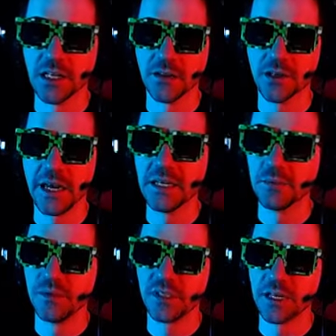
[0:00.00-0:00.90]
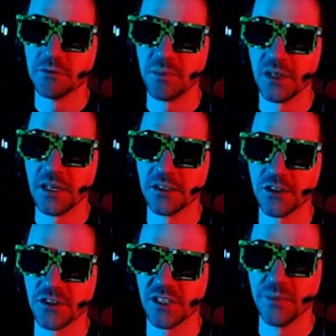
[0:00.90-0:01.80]
other items that replenish
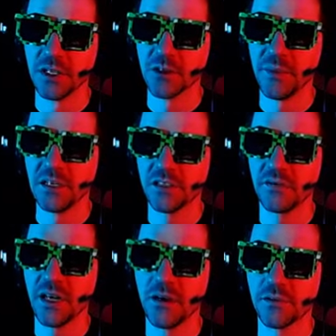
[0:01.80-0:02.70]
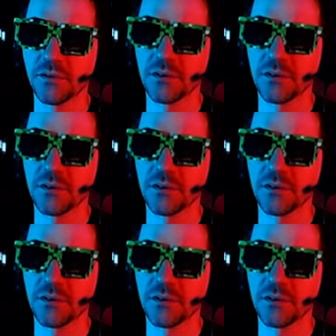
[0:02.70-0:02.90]
similar amounts of health.